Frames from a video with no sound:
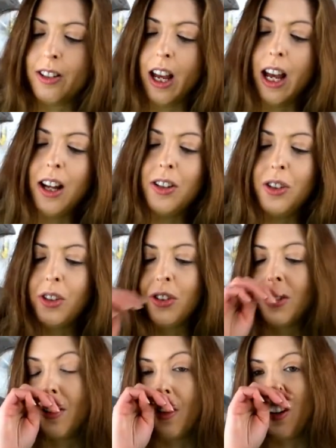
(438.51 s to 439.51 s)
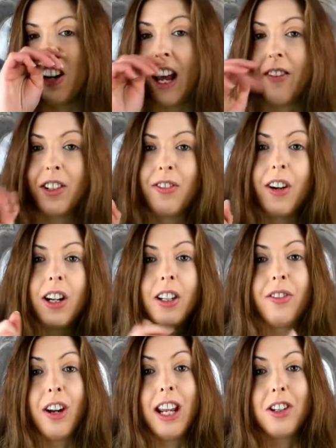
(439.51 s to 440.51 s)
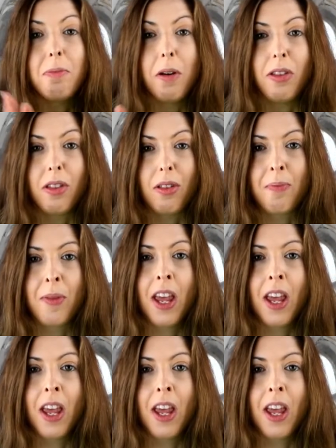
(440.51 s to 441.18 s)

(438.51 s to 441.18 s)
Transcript: and you're going to have a divider for each month,